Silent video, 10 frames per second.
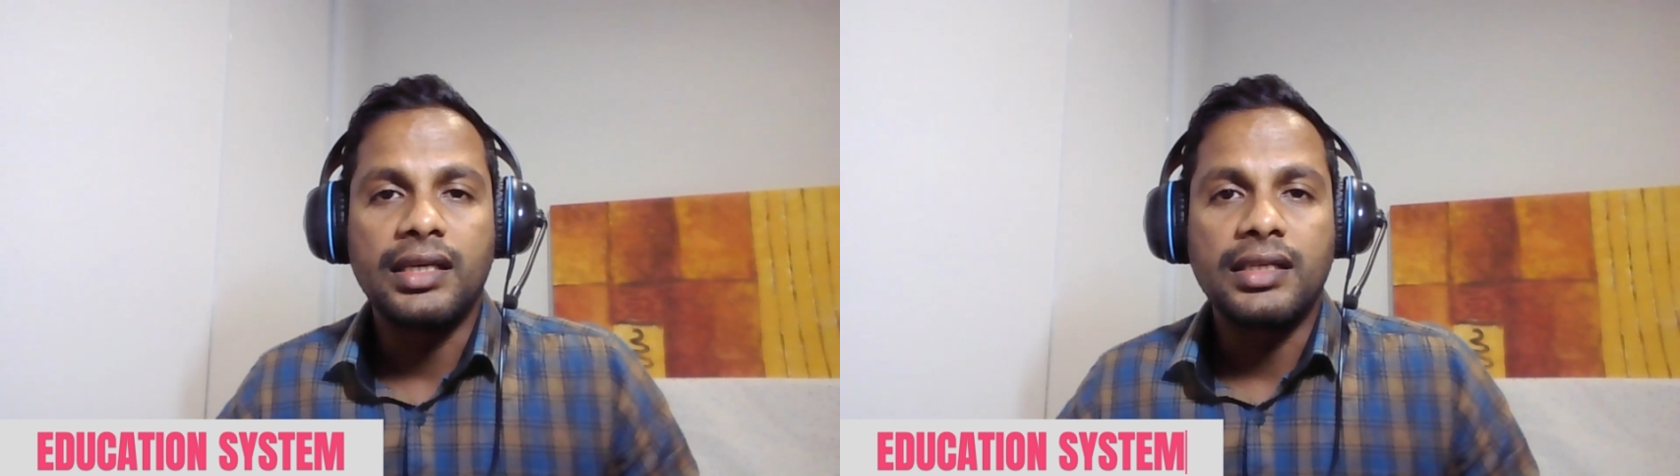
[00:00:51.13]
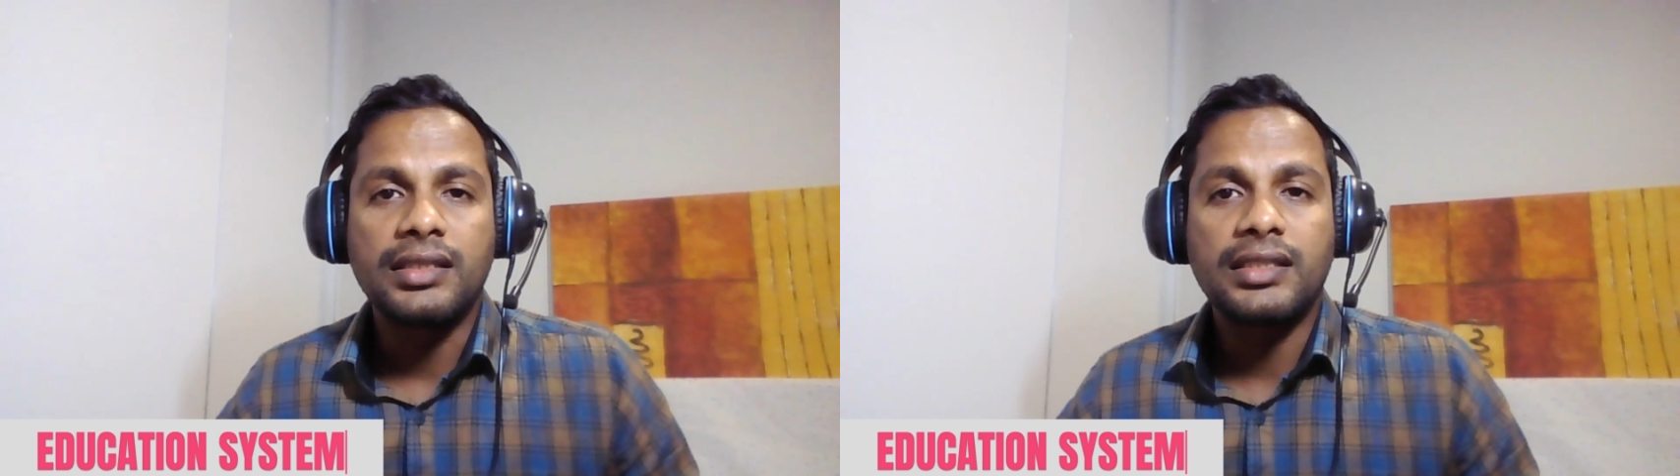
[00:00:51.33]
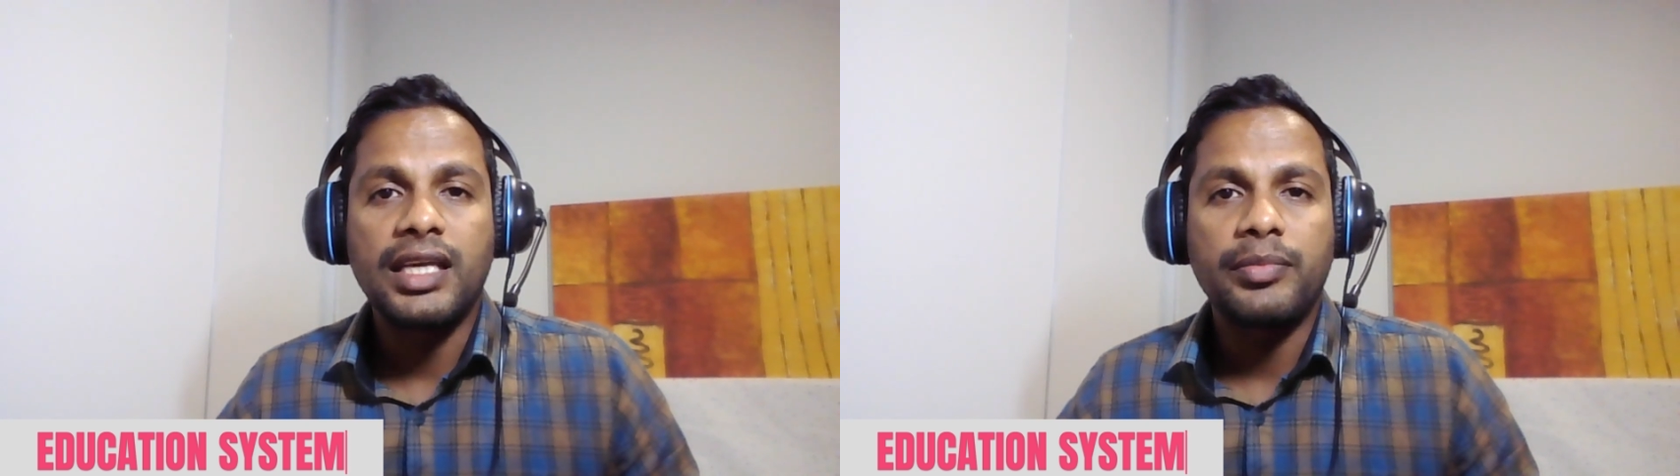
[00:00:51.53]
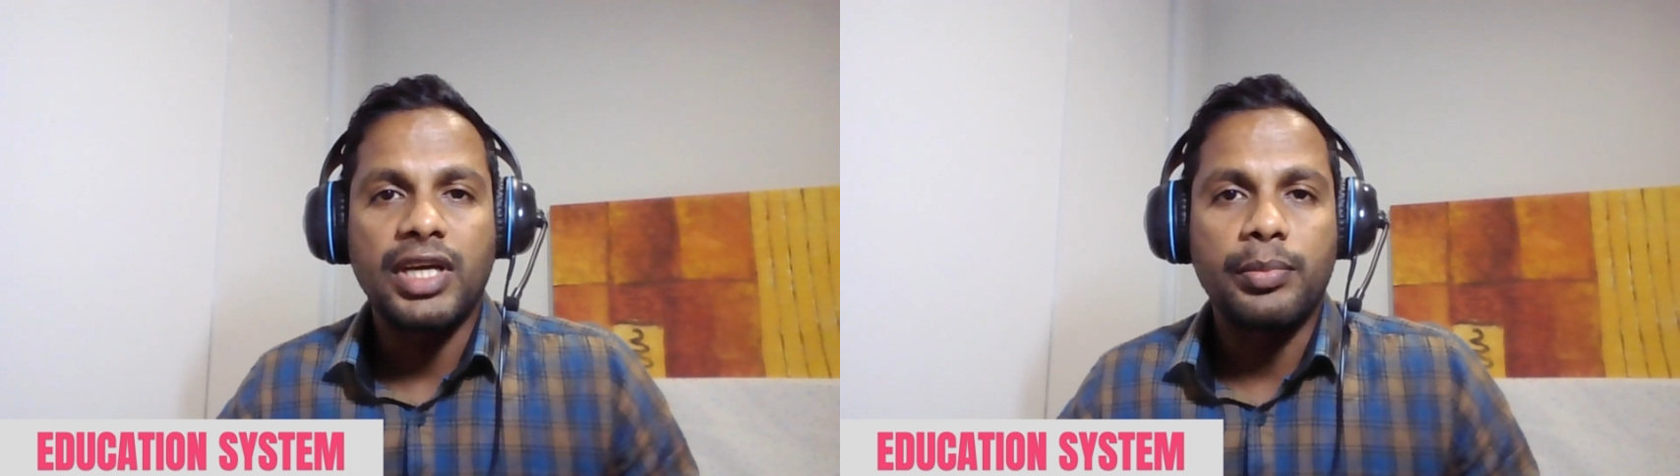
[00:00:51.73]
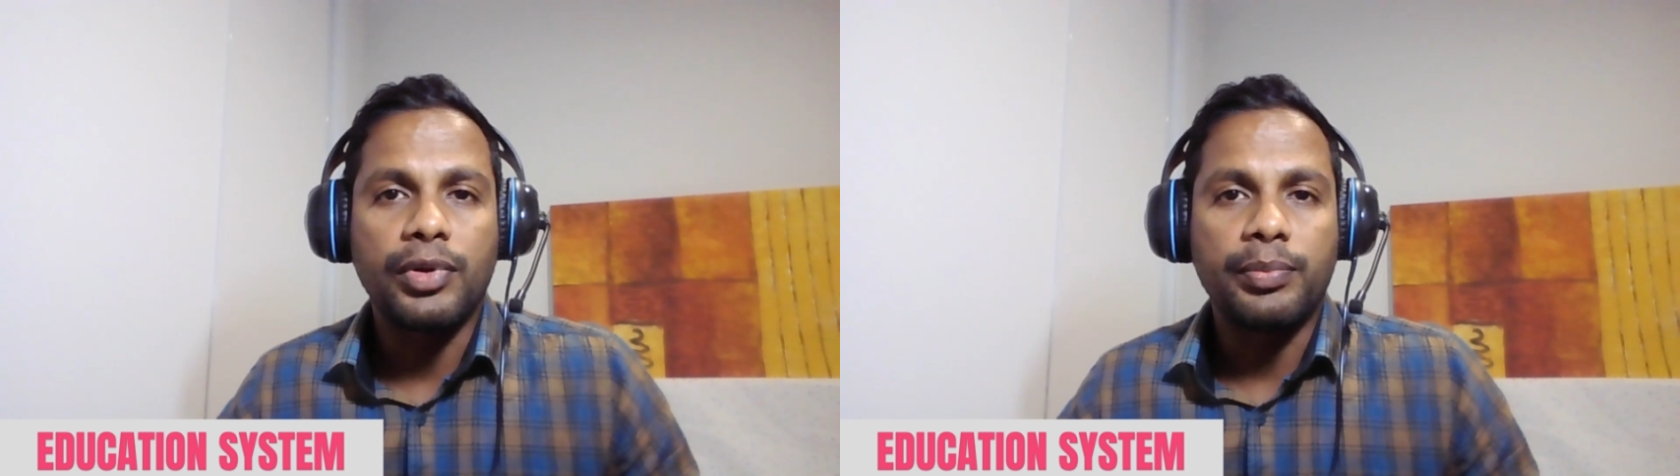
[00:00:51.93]
same
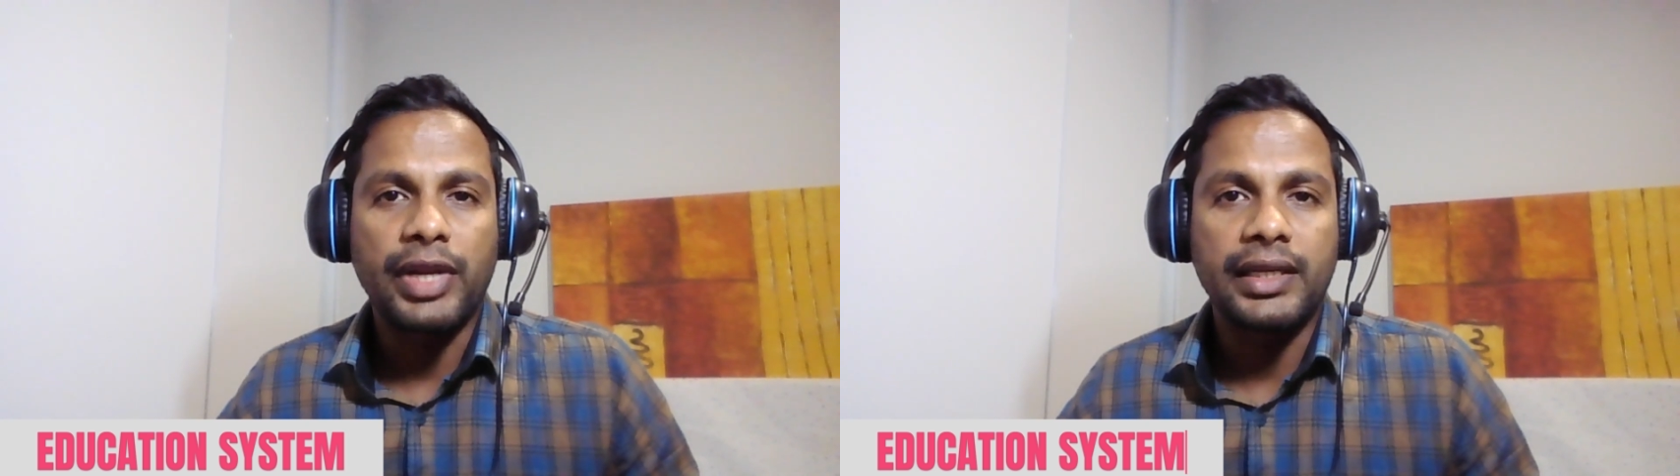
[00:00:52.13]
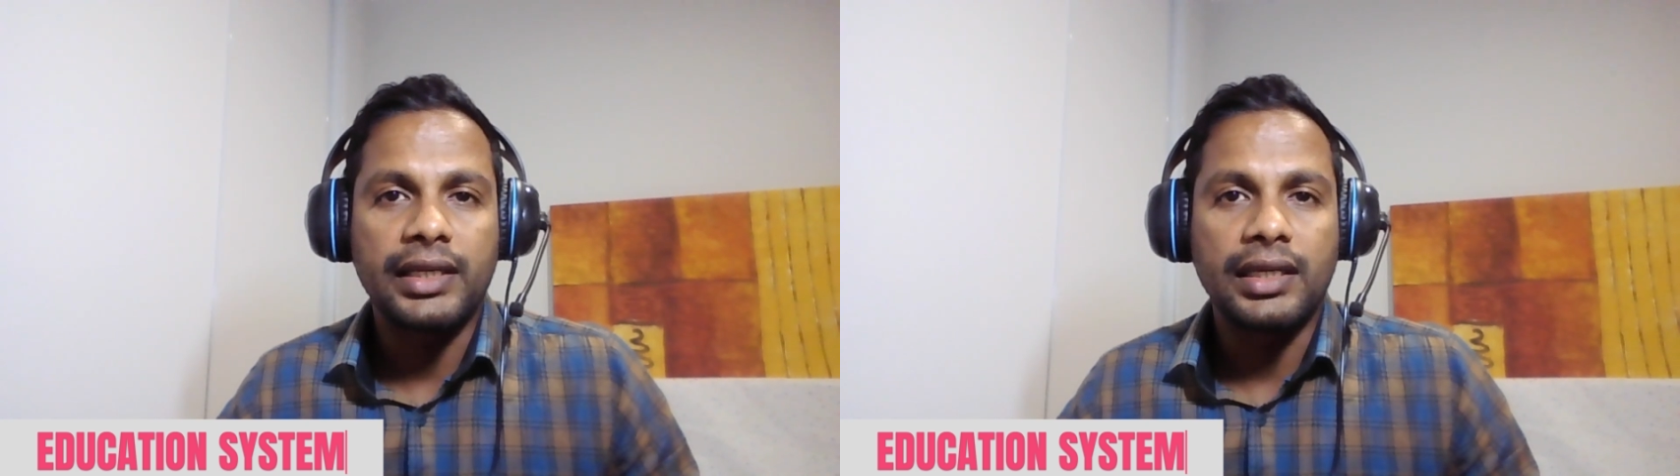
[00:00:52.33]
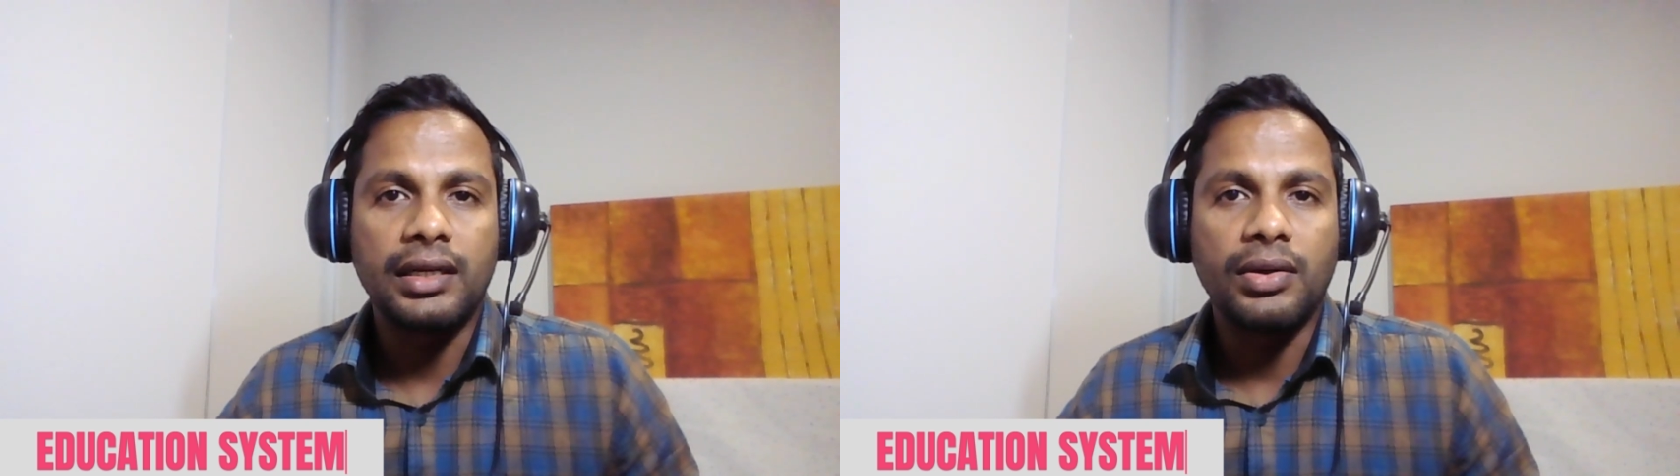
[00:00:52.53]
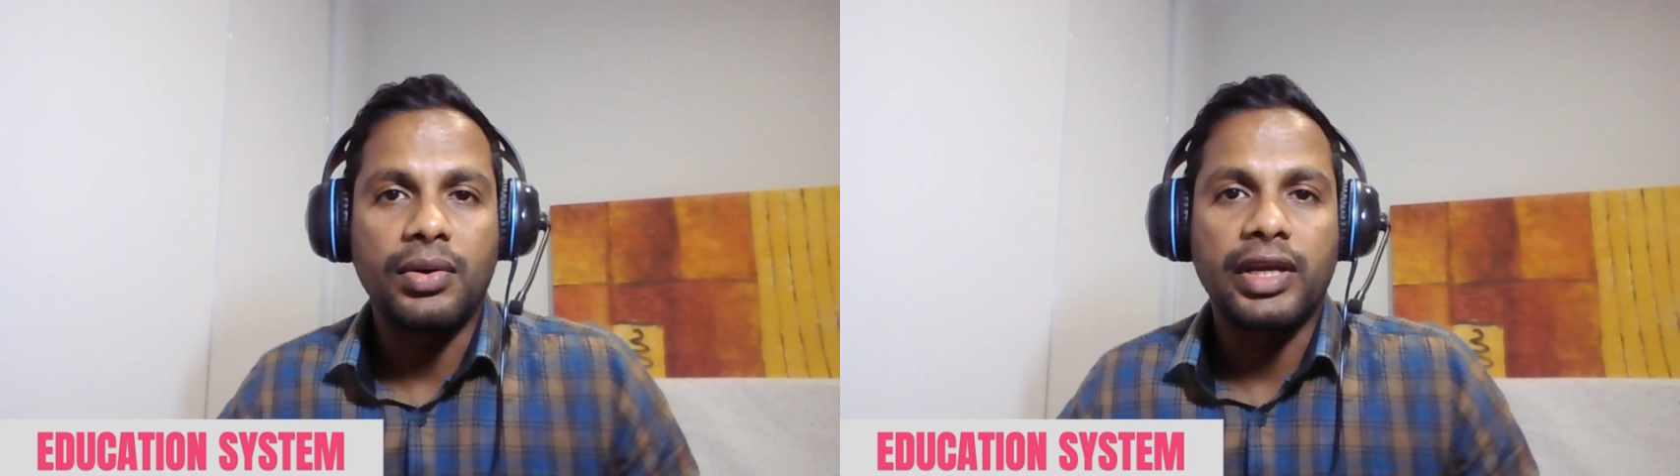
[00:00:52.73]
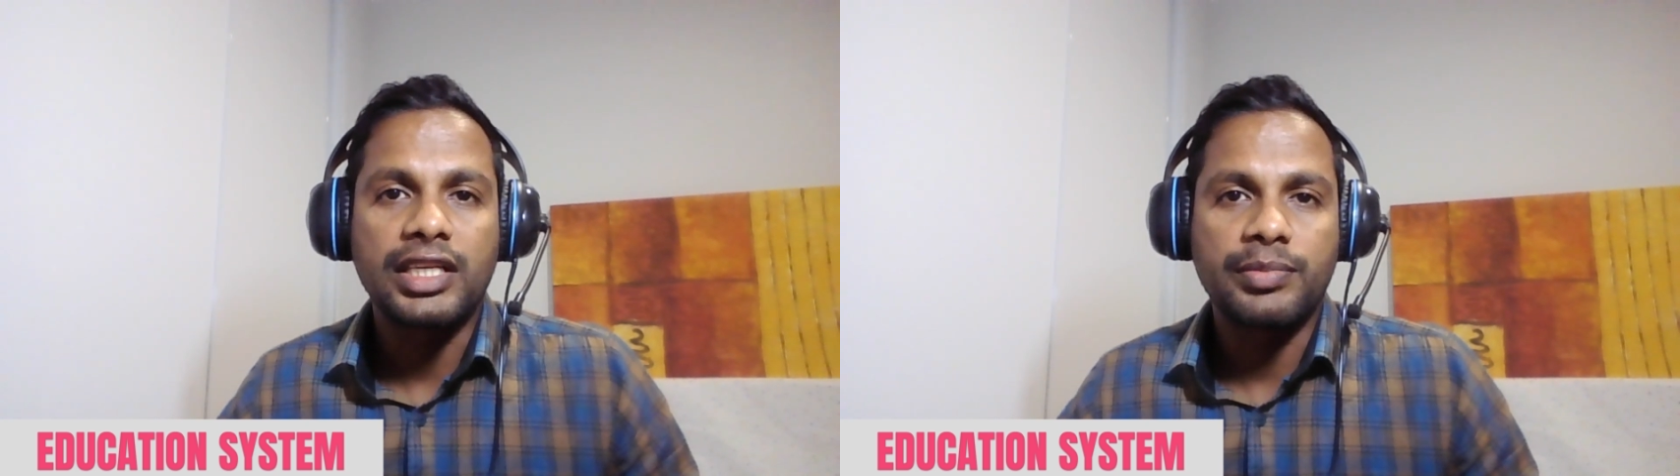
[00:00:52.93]
type of practical
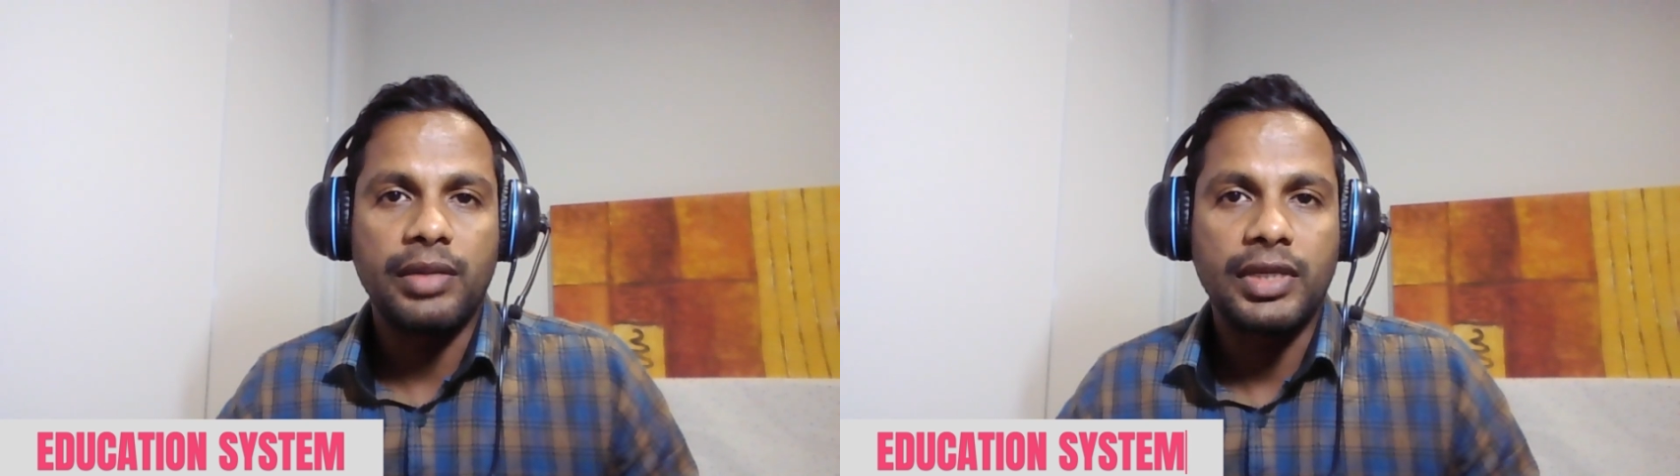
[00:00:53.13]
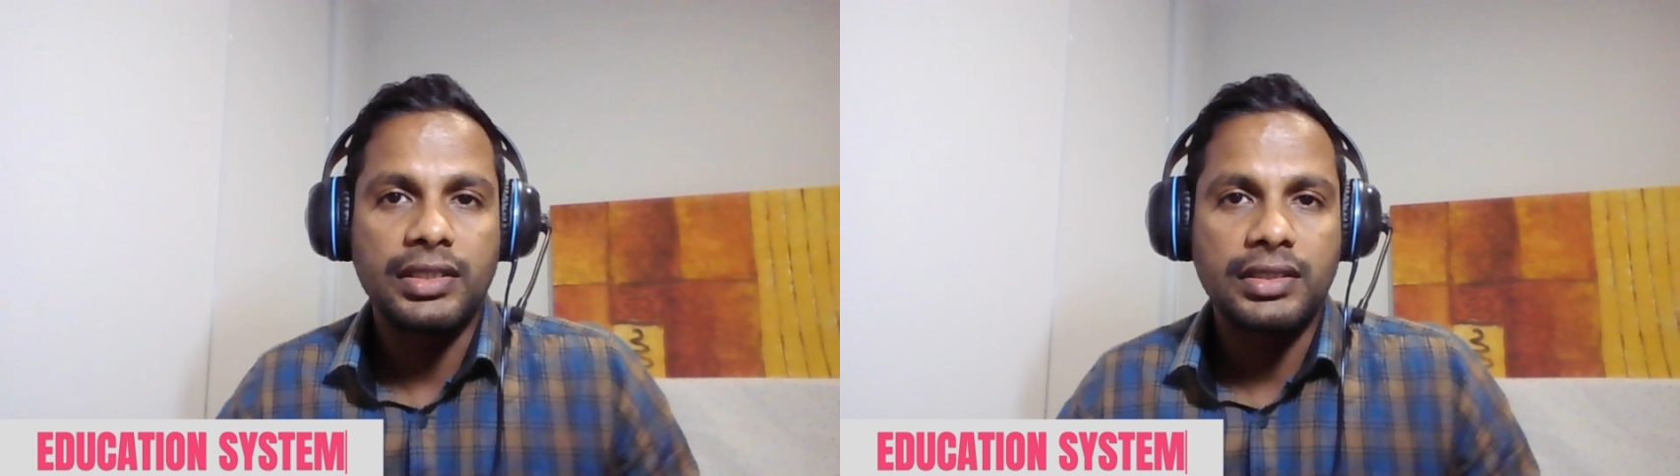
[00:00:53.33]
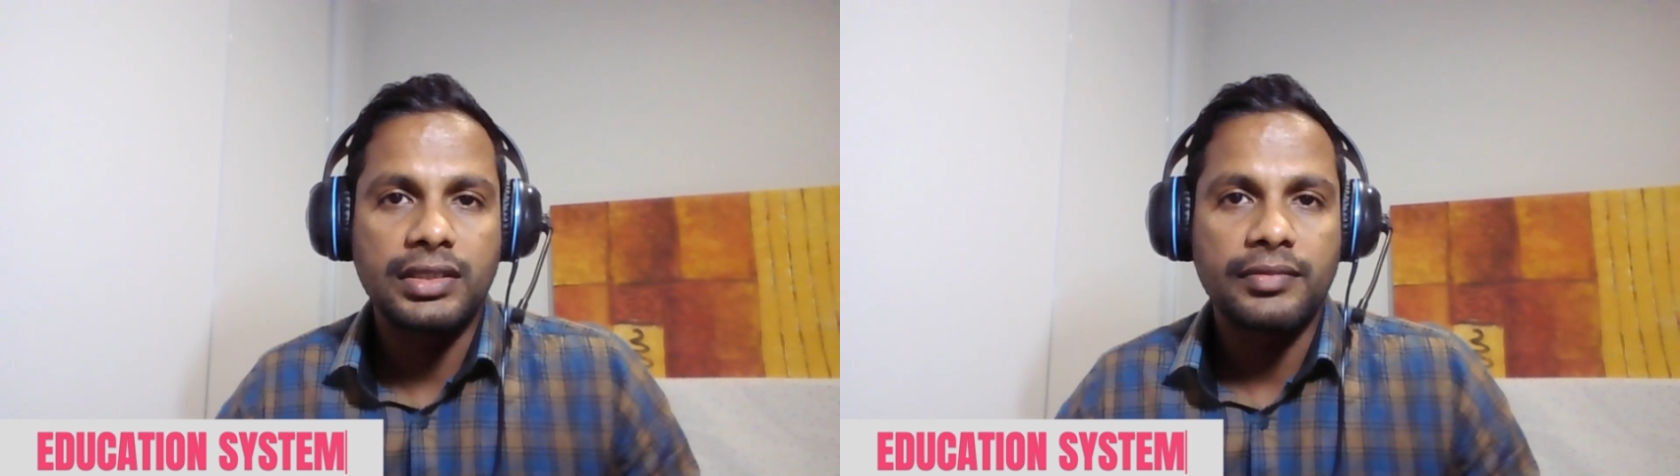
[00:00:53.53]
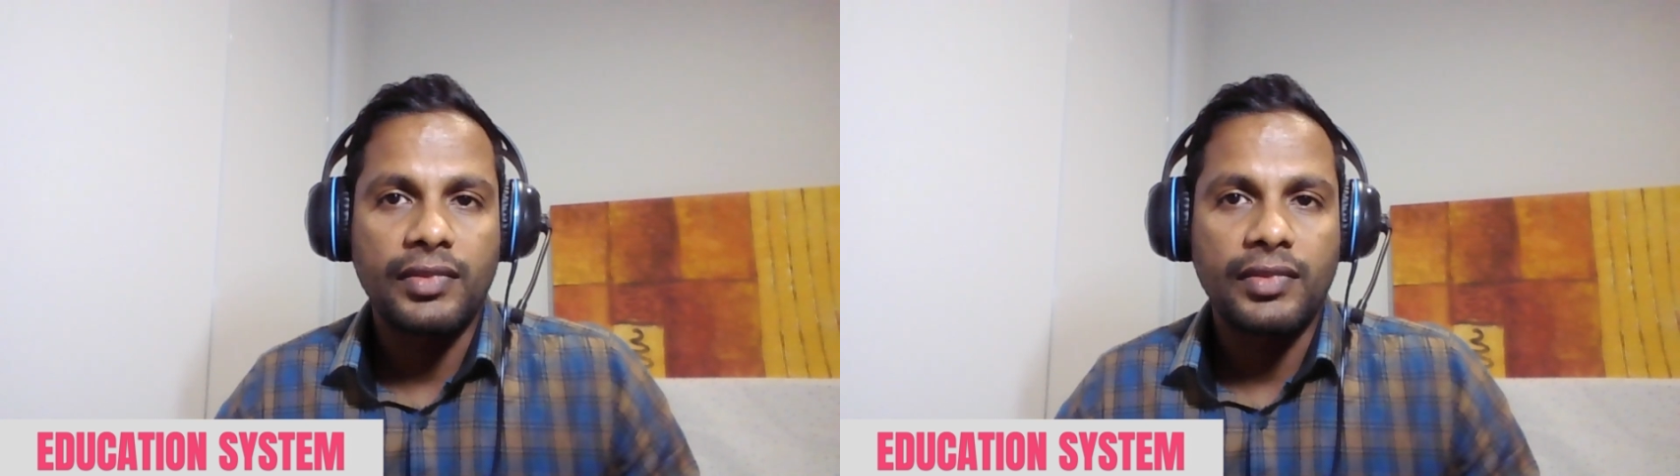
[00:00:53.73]
or experiments.